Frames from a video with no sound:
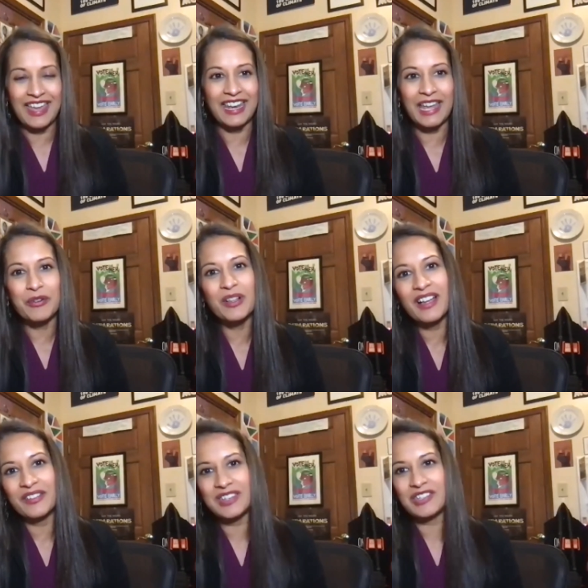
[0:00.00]
And I will
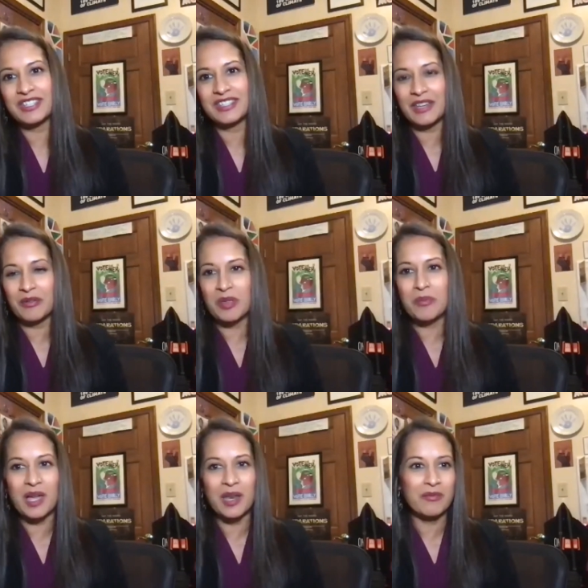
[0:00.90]
have to just say from the
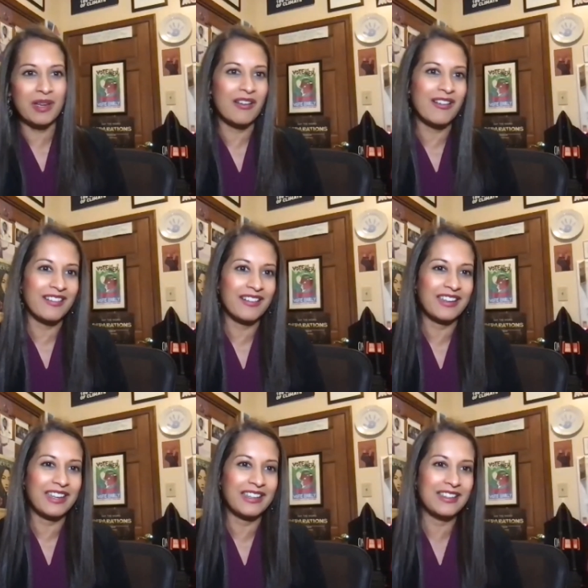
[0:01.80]
bottom of my
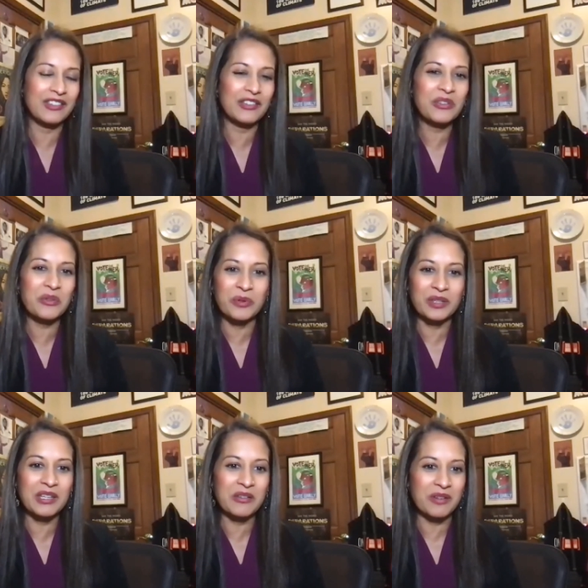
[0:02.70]
heart, it is just a
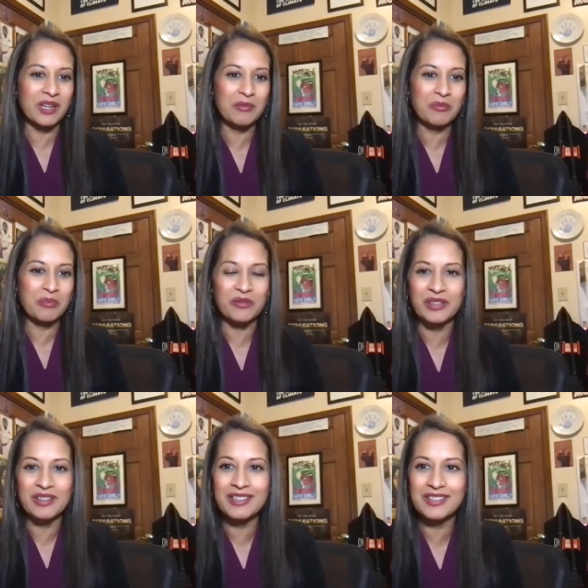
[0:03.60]
really great
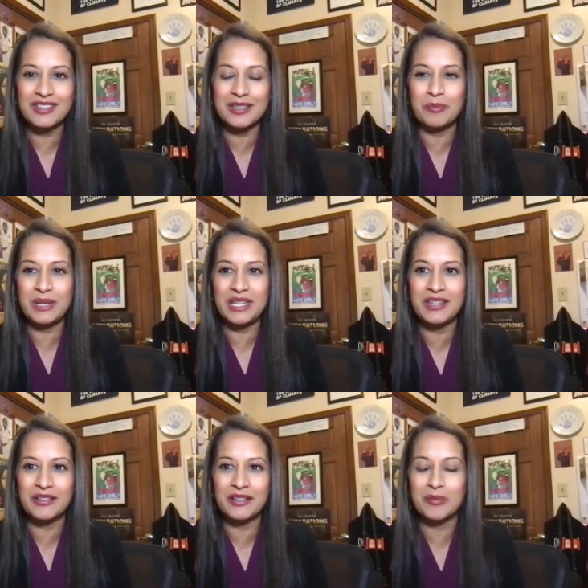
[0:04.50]
privilege to be
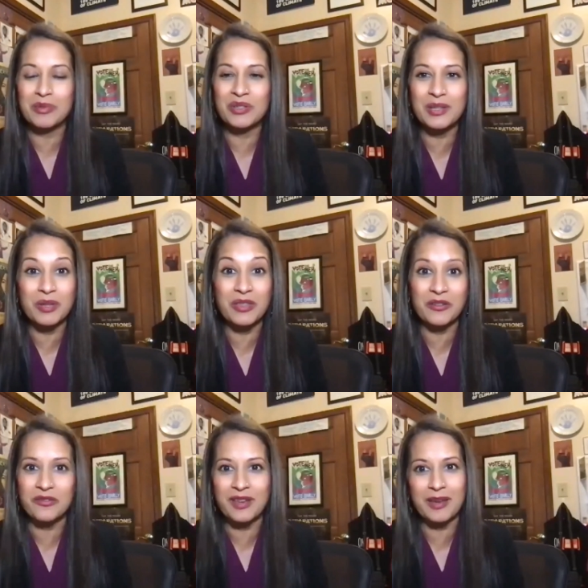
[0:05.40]
here in community with
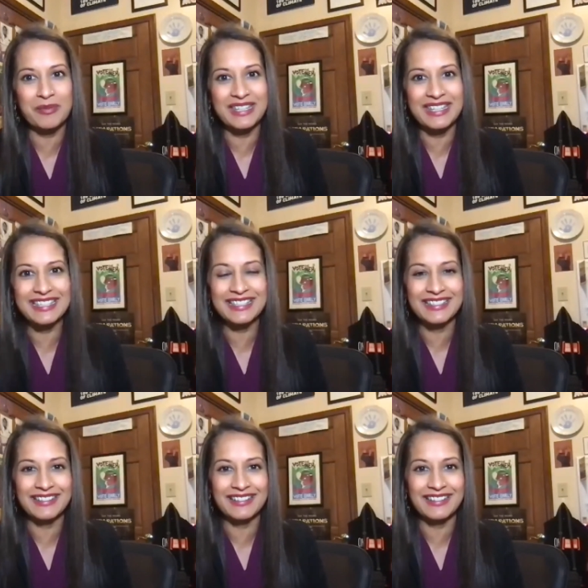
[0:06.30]
your families.
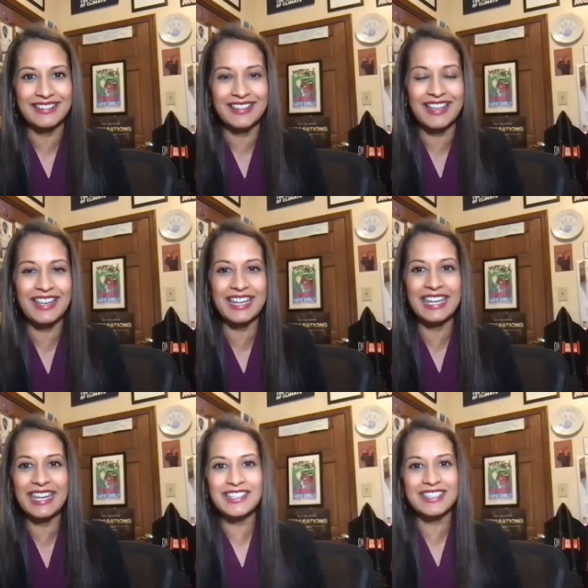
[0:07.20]
That I
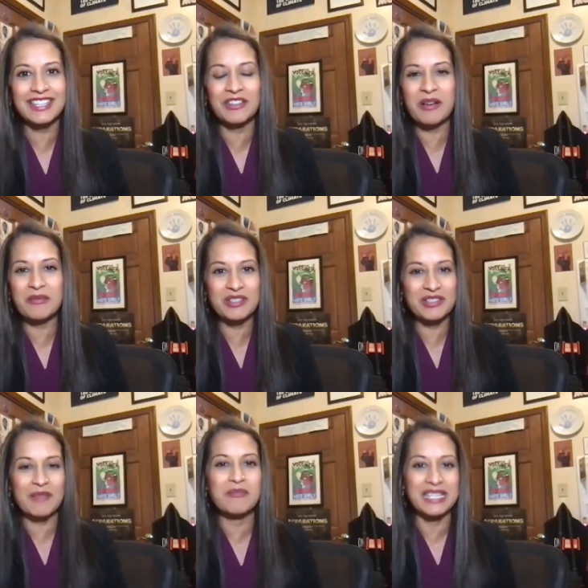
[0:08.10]
can't just tell you how much
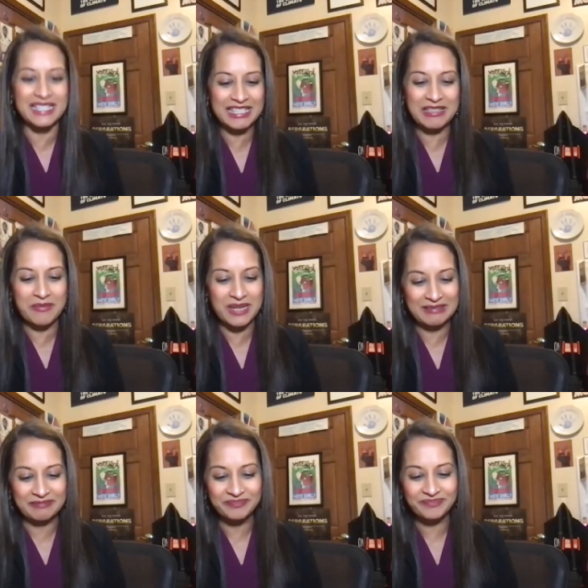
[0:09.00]
that means to me.